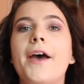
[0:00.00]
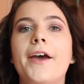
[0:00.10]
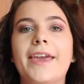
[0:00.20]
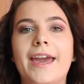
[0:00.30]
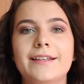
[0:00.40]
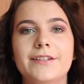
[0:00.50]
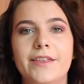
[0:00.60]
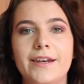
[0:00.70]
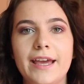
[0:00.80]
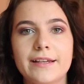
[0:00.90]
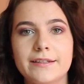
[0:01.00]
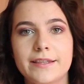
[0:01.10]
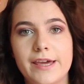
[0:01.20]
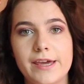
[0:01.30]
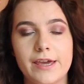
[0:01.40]
Okay, so the next
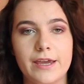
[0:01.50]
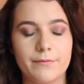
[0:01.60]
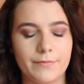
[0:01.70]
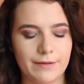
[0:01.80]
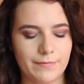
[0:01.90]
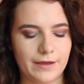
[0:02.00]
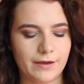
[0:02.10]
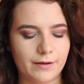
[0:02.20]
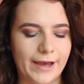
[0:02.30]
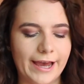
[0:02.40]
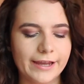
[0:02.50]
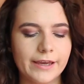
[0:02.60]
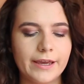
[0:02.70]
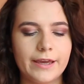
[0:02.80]
thing in my makeup bag